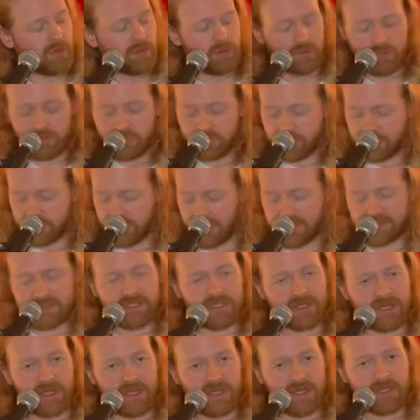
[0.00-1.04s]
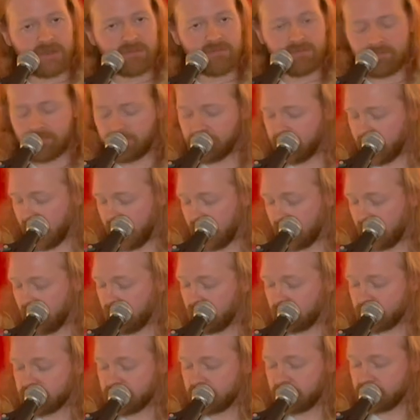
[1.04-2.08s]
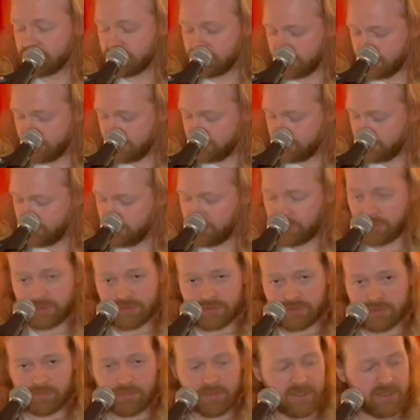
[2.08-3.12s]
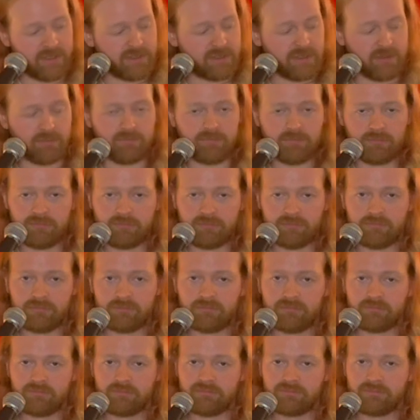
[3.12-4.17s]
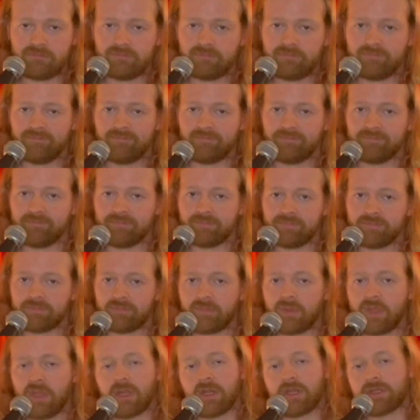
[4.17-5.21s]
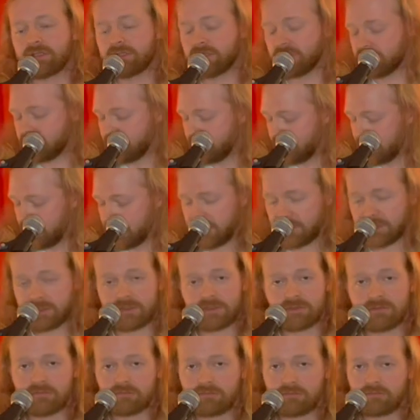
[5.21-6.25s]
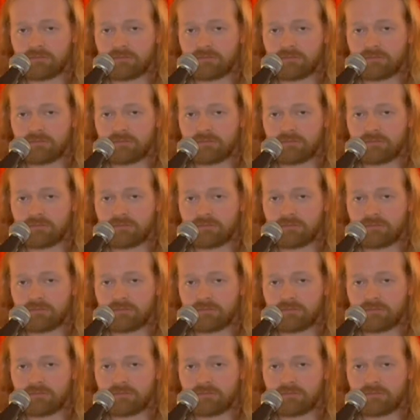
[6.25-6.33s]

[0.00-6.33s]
So that's our A. And also, so we'll use our plectrum, and it's just a nice, smooth.